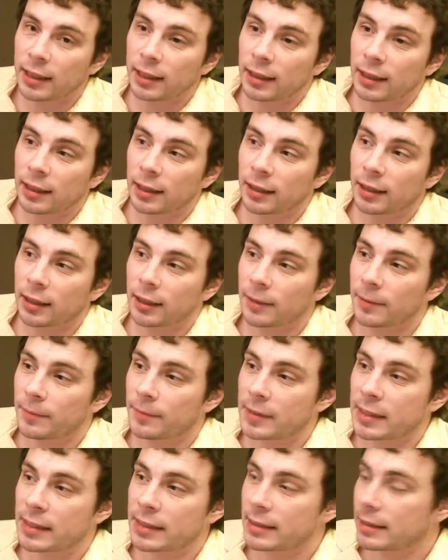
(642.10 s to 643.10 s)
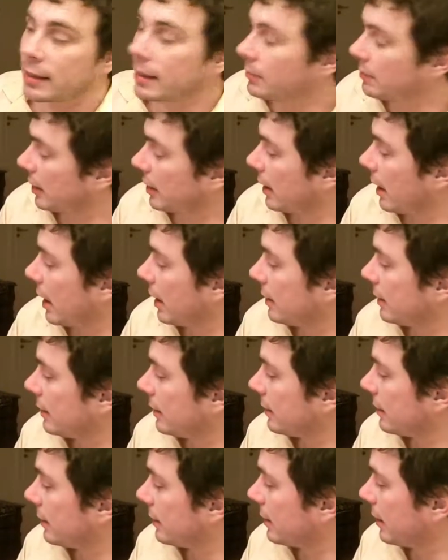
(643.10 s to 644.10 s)
The thing behind
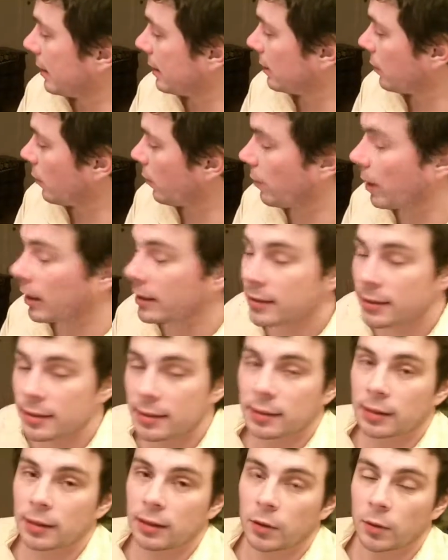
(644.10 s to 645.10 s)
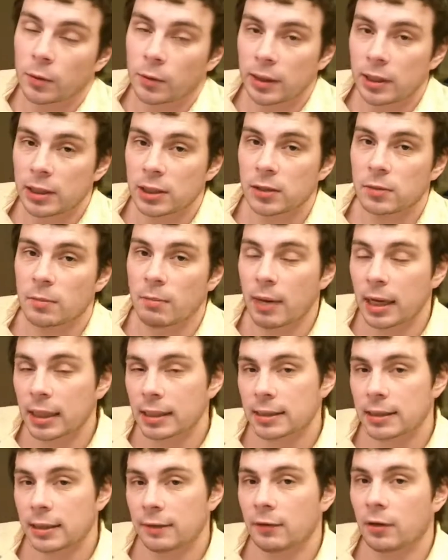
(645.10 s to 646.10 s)
this is that once you reach
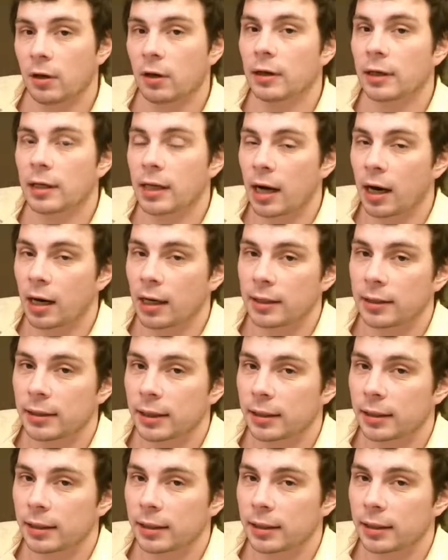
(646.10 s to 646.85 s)
max level on a card,